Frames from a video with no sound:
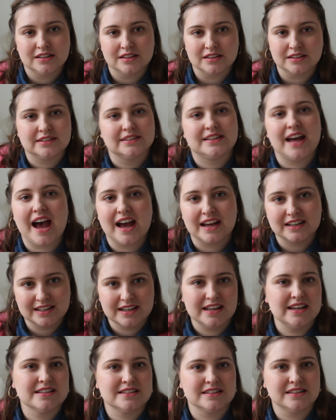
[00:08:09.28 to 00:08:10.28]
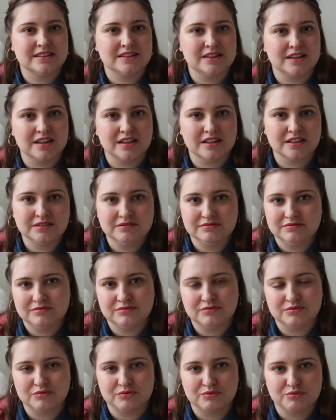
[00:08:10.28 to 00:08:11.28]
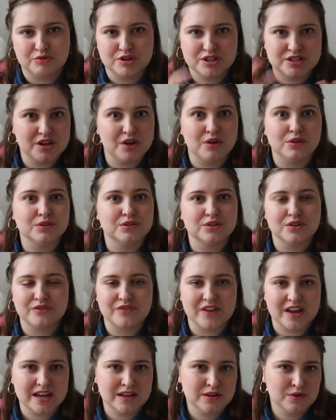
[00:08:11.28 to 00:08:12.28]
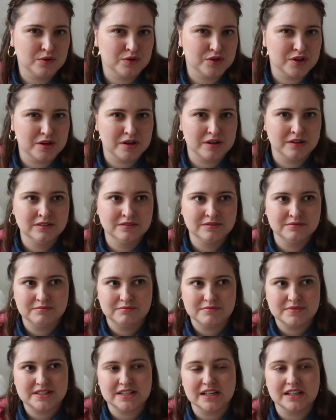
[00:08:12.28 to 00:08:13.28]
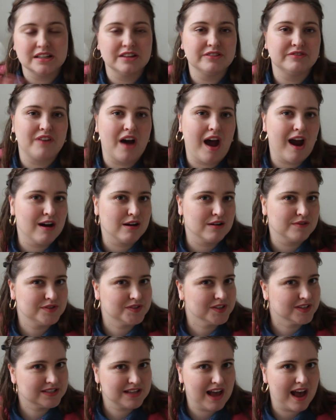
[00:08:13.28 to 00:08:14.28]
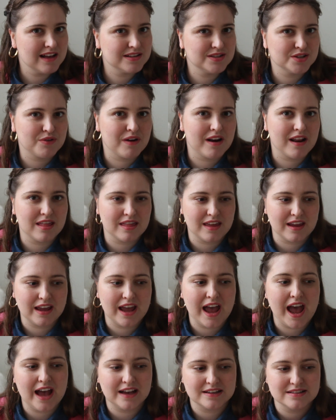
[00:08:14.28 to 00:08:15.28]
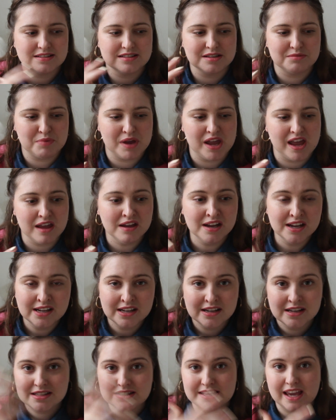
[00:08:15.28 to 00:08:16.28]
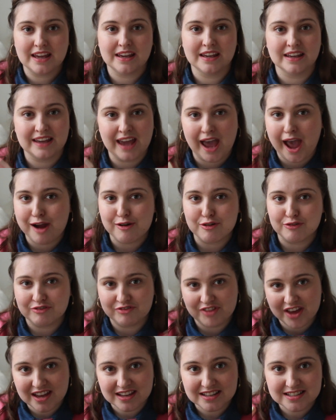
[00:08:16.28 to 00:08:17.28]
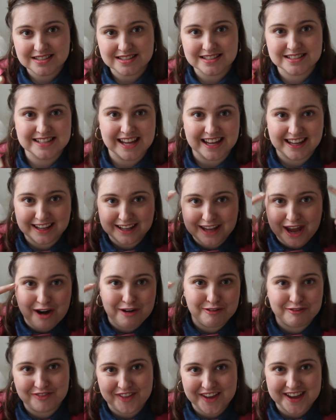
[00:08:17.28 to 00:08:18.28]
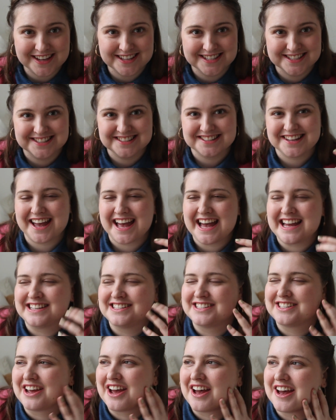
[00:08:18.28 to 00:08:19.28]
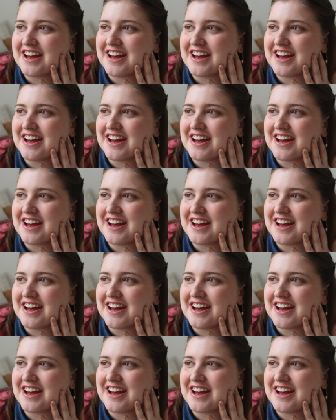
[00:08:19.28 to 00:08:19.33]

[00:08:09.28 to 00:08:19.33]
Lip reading: that. It isn't the result of it or the signifier of success or anything. It has to be taking care of this and taking care of this, and